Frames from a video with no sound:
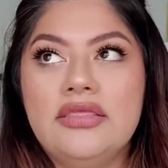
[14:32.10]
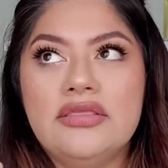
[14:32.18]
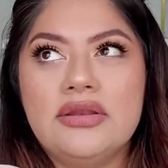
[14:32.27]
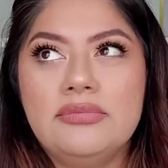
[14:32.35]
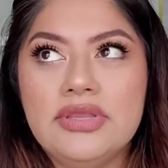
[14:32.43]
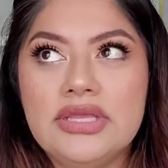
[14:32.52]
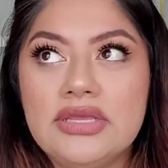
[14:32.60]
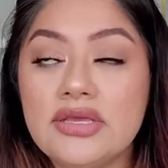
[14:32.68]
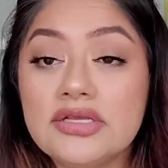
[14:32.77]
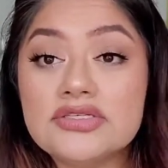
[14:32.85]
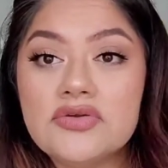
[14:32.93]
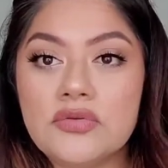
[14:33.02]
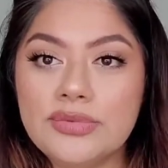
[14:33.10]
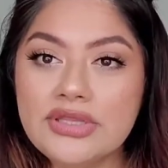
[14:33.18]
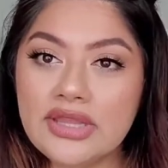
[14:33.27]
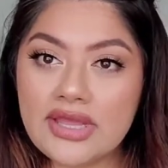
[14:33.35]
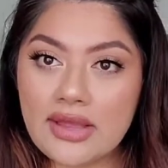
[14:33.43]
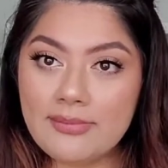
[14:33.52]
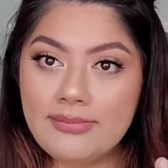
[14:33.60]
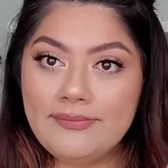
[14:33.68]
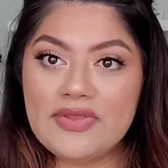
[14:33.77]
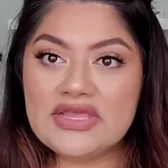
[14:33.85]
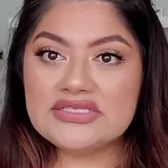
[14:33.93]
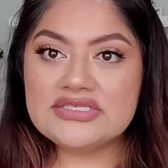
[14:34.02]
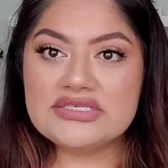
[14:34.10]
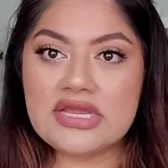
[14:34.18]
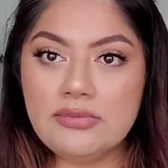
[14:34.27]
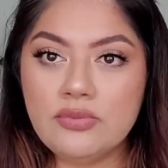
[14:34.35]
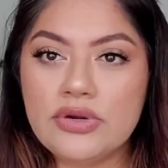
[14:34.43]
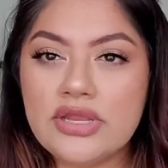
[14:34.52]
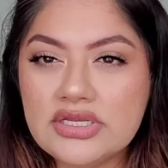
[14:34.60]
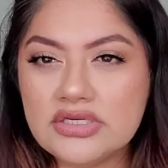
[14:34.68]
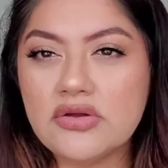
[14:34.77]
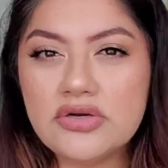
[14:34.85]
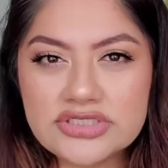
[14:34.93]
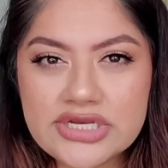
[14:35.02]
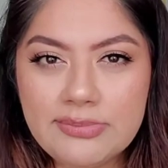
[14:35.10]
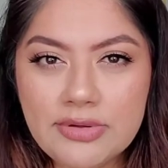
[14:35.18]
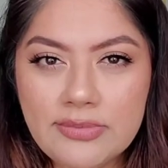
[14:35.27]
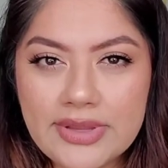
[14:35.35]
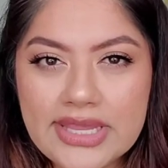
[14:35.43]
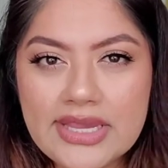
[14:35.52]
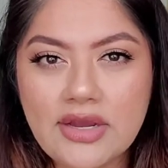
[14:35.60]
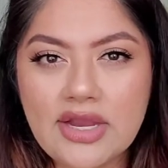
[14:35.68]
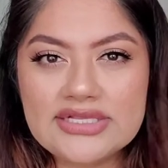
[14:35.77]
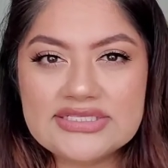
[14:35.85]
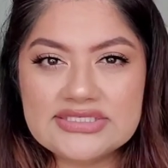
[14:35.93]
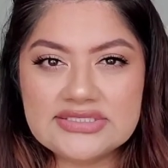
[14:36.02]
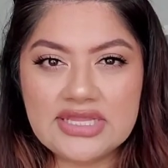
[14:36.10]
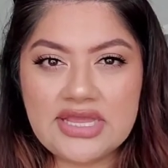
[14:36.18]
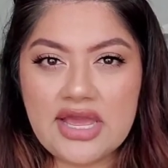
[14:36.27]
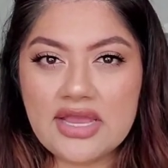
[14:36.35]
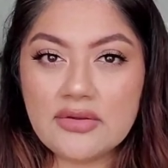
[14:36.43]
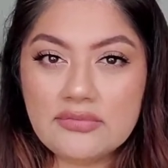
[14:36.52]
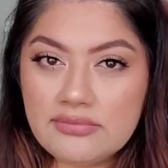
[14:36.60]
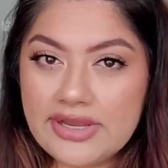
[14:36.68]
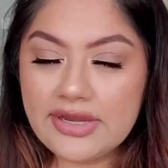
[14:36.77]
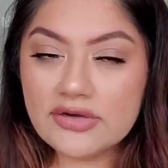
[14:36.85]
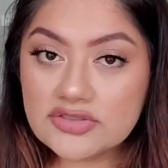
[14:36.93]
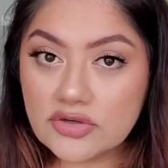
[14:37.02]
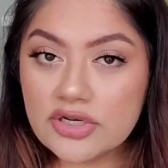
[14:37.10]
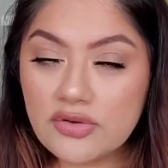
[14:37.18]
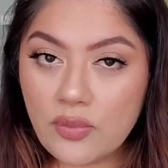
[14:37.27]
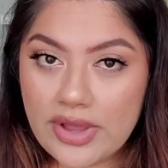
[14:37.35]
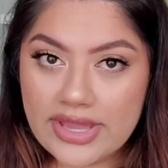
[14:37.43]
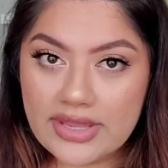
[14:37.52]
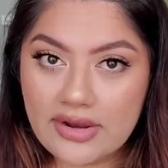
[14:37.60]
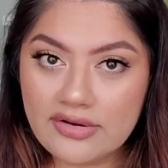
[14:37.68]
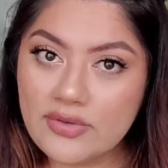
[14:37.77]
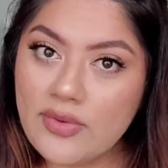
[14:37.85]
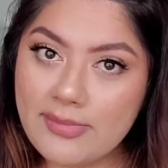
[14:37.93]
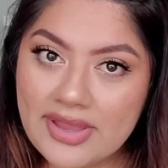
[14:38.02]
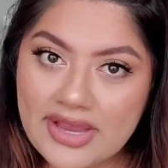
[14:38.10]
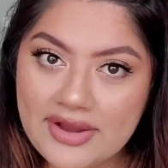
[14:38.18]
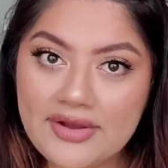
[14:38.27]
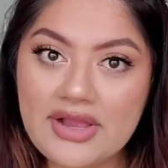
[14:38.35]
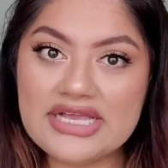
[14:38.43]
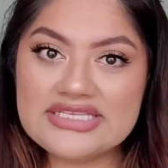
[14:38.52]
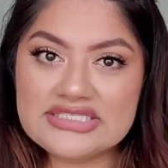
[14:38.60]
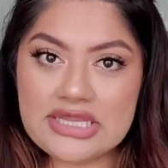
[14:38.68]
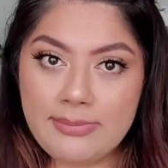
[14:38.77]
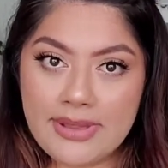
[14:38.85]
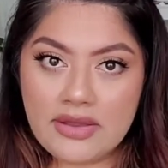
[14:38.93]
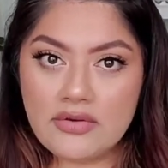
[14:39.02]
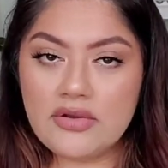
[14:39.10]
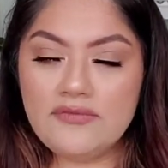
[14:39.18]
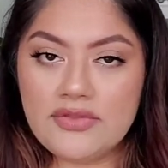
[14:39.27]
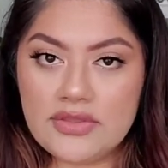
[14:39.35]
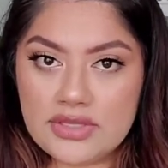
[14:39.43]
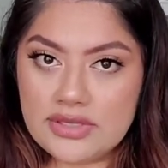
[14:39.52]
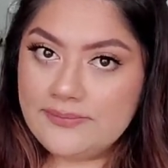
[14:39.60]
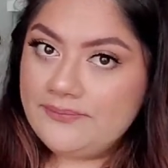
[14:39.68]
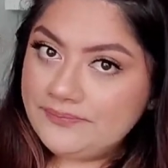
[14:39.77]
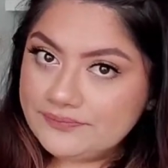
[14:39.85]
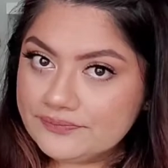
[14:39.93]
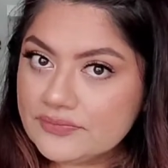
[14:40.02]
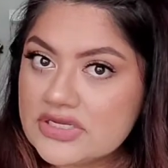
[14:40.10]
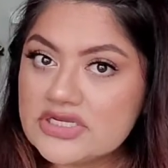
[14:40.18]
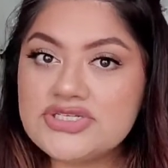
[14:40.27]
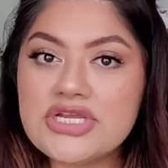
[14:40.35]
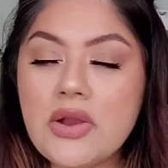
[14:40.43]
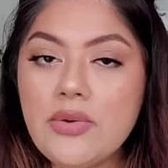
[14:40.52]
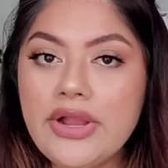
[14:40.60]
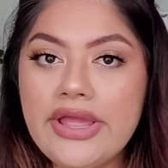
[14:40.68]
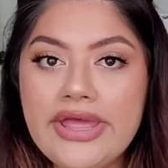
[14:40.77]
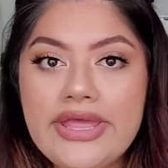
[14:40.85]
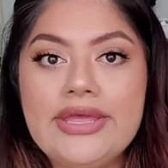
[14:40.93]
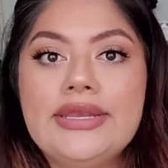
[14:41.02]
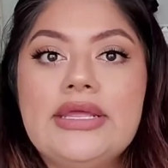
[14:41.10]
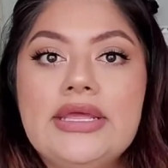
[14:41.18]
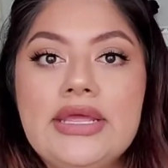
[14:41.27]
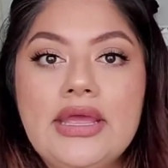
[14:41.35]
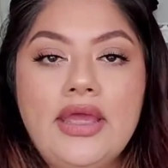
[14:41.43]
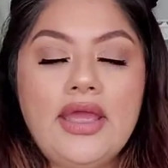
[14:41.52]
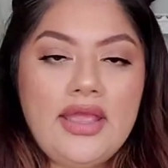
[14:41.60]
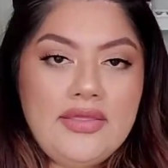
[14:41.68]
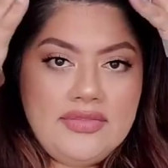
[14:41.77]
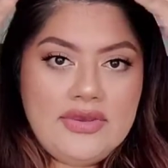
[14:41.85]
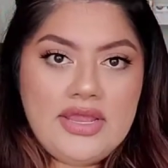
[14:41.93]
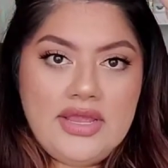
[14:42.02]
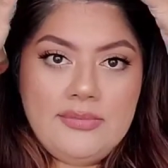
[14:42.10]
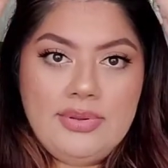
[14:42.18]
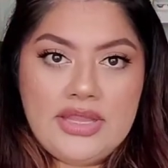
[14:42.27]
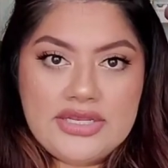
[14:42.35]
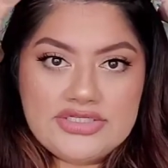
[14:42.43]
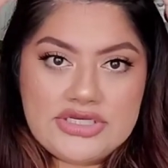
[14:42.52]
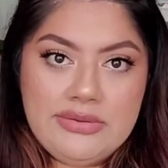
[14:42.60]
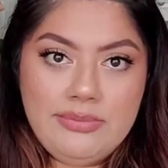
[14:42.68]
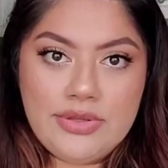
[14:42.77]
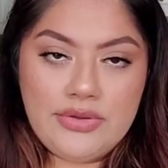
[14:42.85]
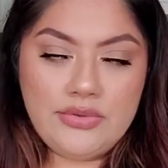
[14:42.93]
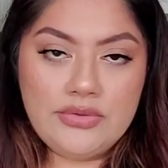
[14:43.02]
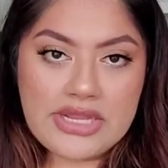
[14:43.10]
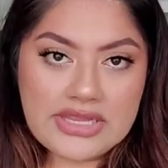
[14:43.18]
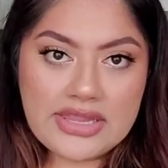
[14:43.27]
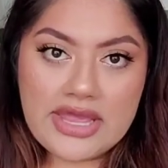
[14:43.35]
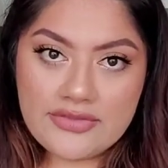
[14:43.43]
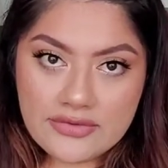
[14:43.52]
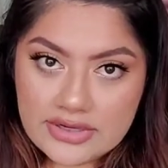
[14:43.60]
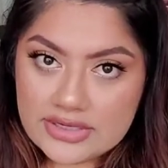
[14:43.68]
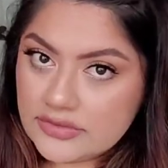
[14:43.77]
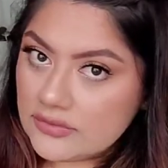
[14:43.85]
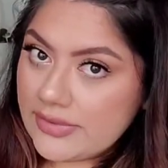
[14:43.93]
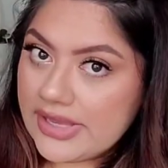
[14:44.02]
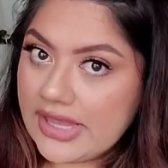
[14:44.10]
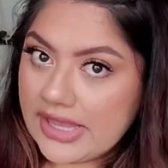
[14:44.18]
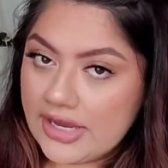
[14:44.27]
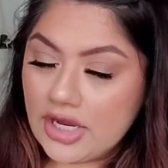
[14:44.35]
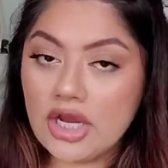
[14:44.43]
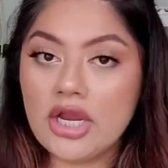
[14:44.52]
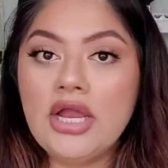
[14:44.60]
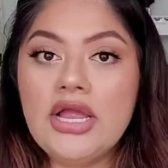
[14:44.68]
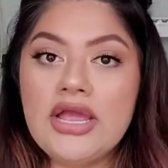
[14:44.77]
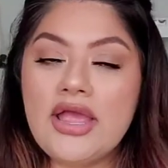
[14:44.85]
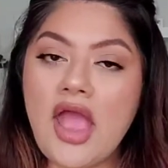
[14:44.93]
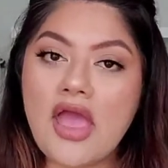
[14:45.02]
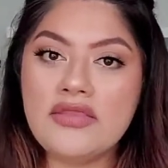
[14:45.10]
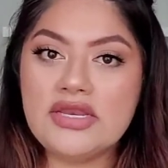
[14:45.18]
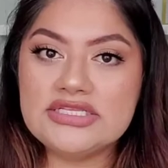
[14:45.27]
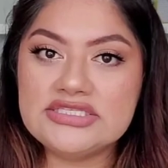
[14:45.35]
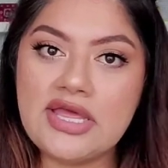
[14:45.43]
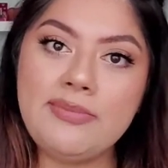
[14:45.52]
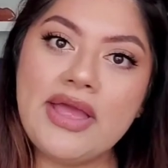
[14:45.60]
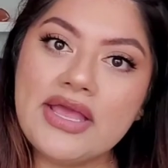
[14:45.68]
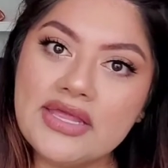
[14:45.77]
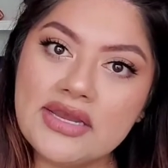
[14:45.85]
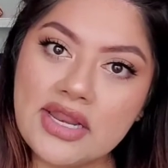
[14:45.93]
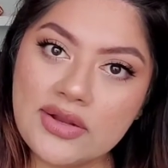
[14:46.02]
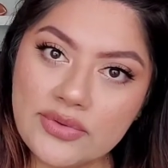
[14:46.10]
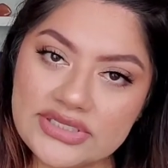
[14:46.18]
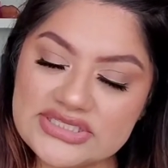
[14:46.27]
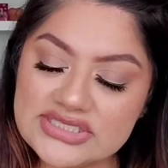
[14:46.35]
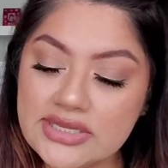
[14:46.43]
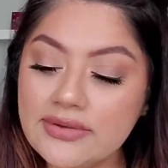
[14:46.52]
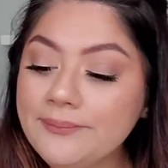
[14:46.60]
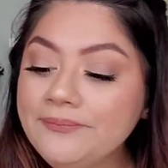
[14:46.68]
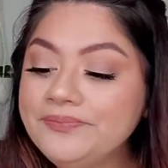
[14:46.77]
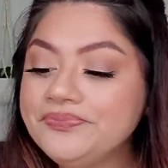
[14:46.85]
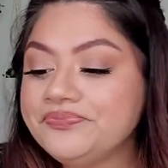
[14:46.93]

and then I'm like because normally like I'm I step when I go to shampoo my hair I like I my hair is already wet I already wet my hair I step out of the shower head and then I apply shampoo and I lather it through my hair and then I step back in and I rinse it